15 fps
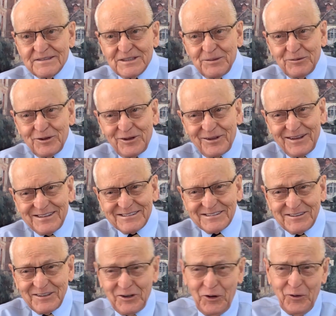some of the things in
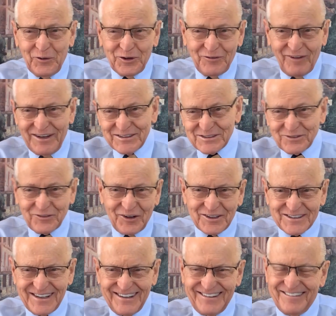the New, and vice versa.